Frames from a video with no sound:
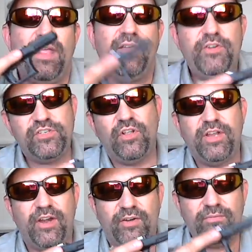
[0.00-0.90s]
if you're still
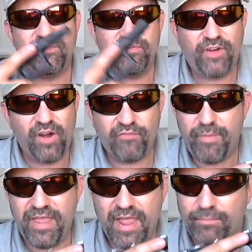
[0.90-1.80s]
here, fire off a
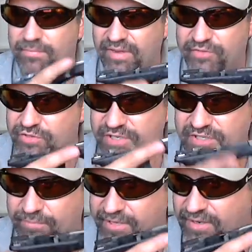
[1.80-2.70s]
PM if you see
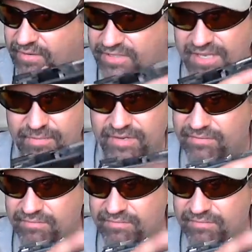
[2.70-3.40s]
something, because I've been